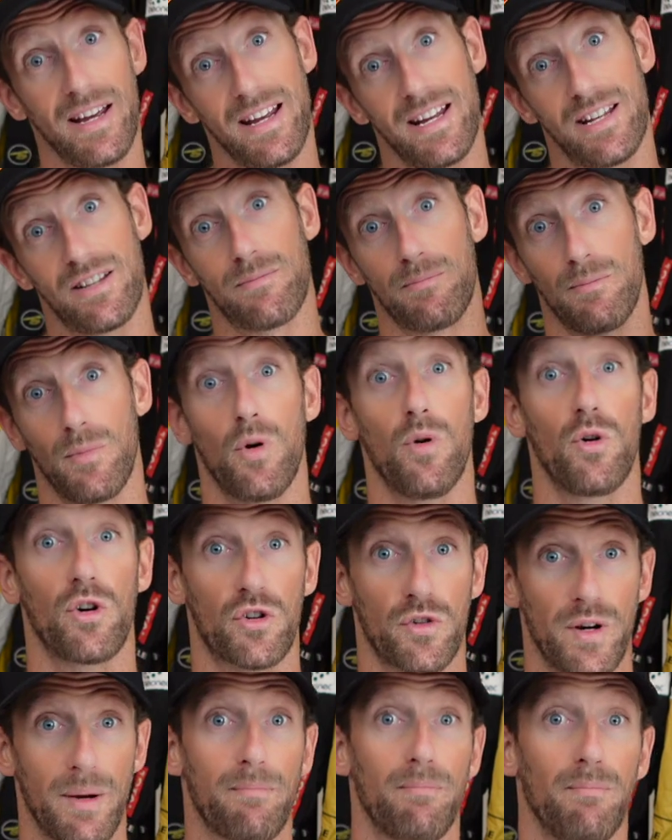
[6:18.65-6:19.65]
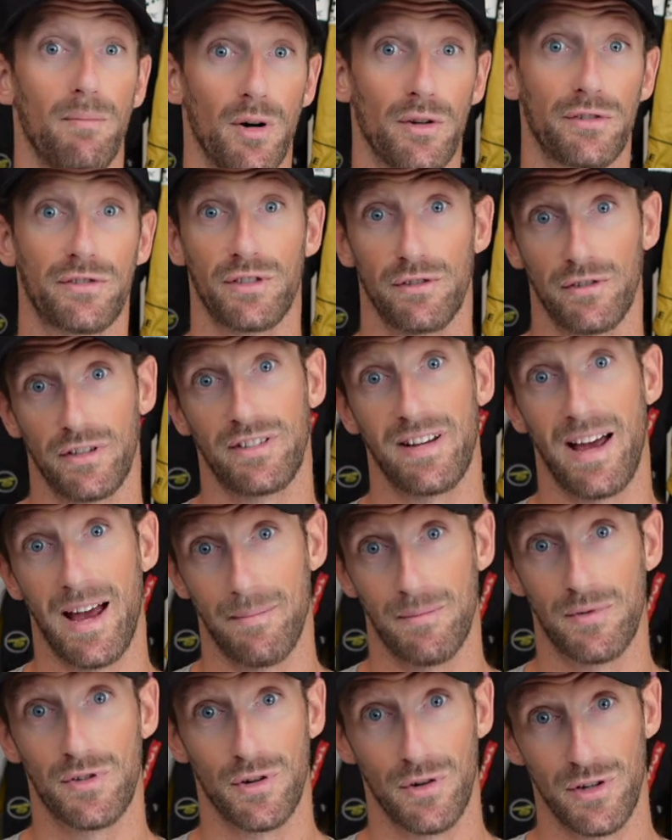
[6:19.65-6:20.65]
it's more grip most of the
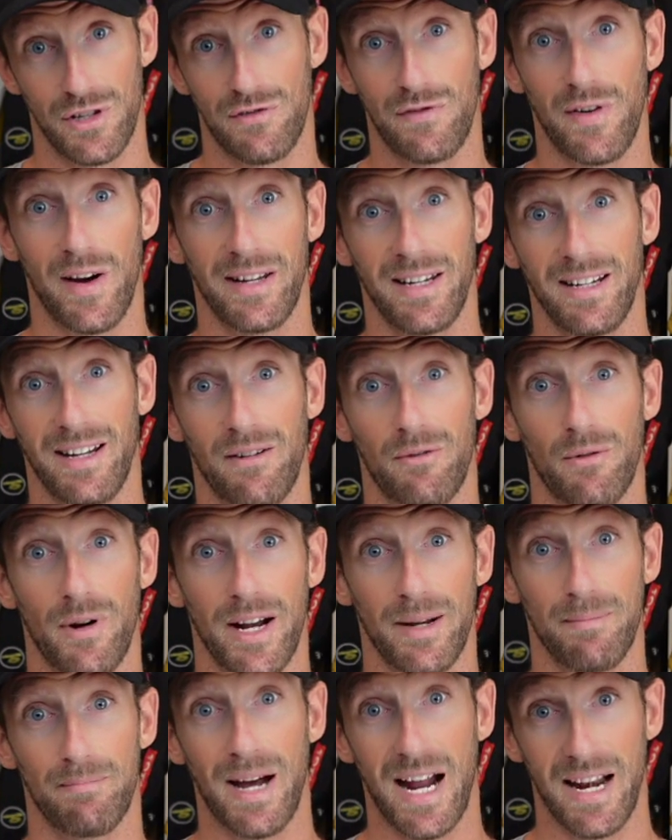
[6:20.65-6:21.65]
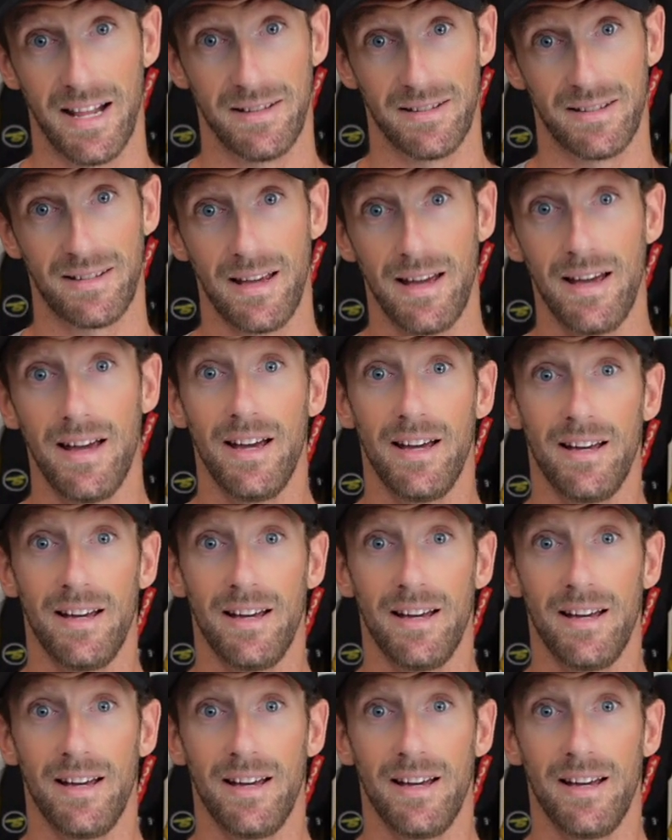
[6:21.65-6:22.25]
time. So it's finding that right balance.